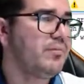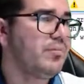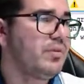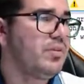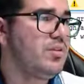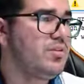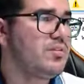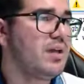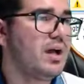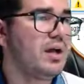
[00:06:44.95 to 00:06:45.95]
This is
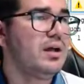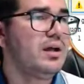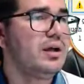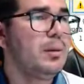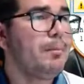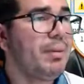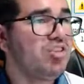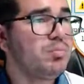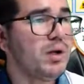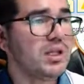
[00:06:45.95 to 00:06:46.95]
a push
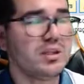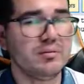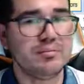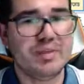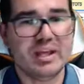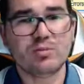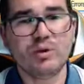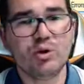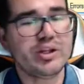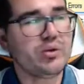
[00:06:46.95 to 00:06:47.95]
button that we're
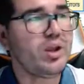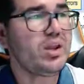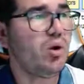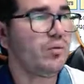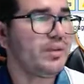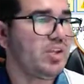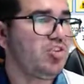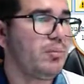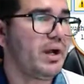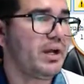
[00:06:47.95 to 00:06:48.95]
gonna create on
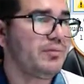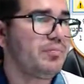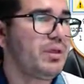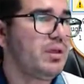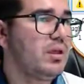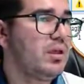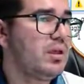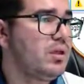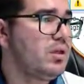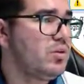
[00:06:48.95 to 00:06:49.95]
HMI.
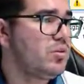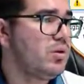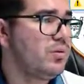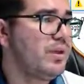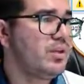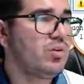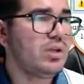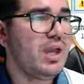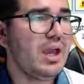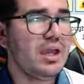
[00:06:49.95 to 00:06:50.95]
So that's
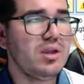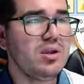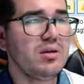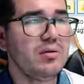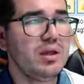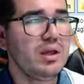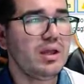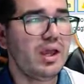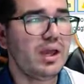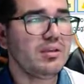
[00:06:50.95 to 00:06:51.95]
okay here,
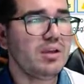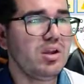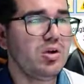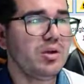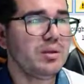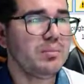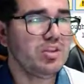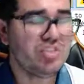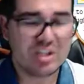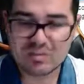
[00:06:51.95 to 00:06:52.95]
and here gonna be
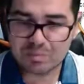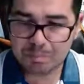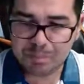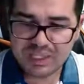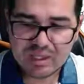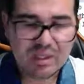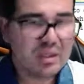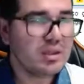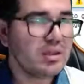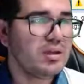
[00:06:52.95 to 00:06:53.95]
just P
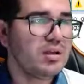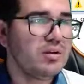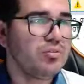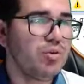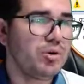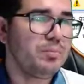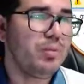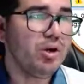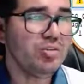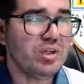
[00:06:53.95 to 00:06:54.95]
for
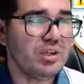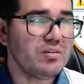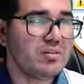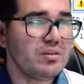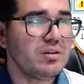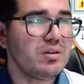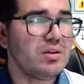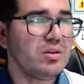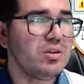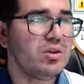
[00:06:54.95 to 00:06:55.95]
Portuguese,
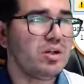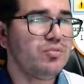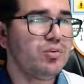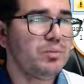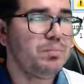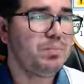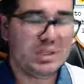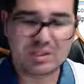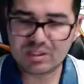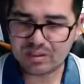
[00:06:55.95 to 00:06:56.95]
not for
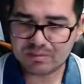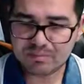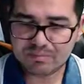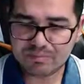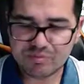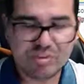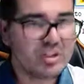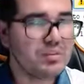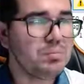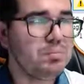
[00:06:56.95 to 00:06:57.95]
PT,
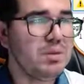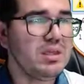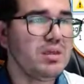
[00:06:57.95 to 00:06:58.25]
just P.